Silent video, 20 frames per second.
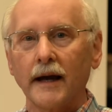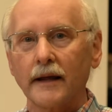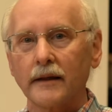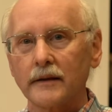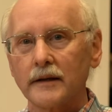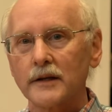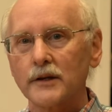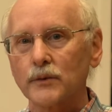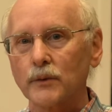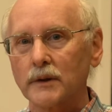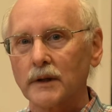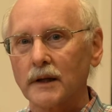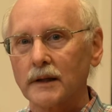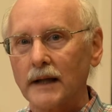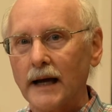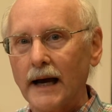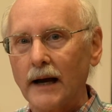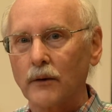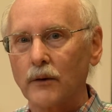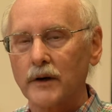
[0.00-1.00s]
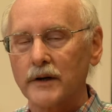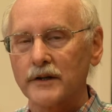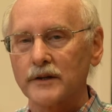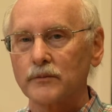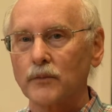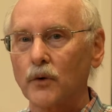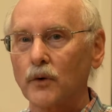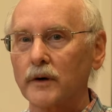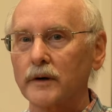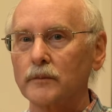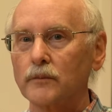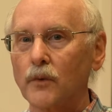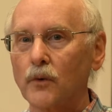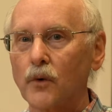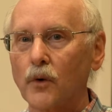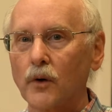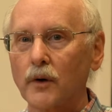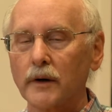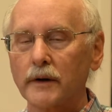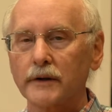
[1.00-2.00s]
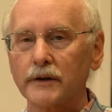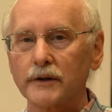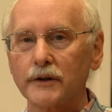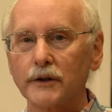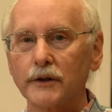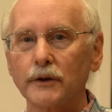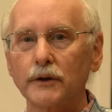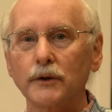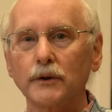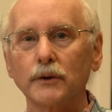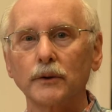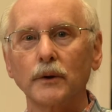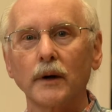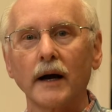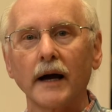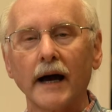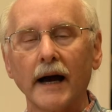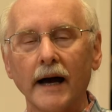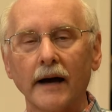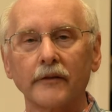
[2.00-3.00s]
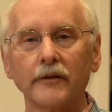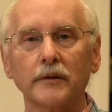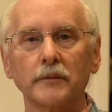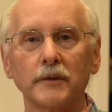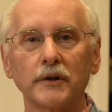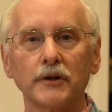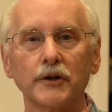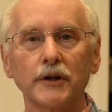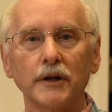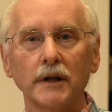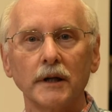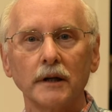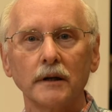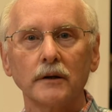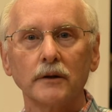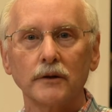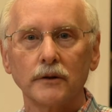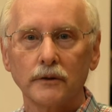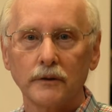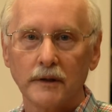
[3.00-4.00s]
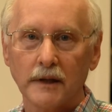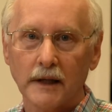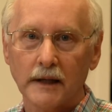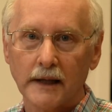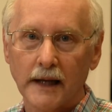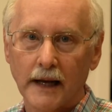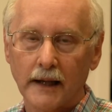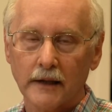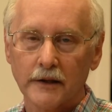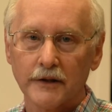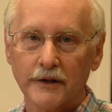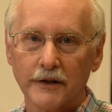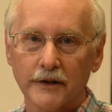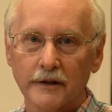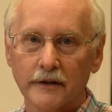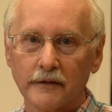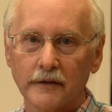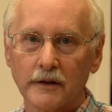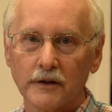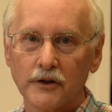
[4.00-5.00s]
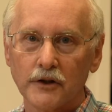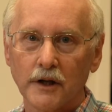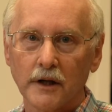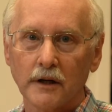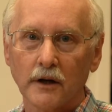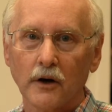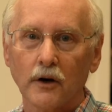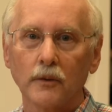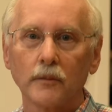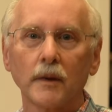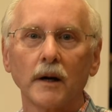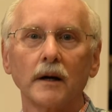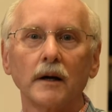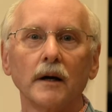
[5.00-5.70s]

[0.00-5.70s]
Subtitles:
And this will allow us more and more to have the machine do the analysis of the genome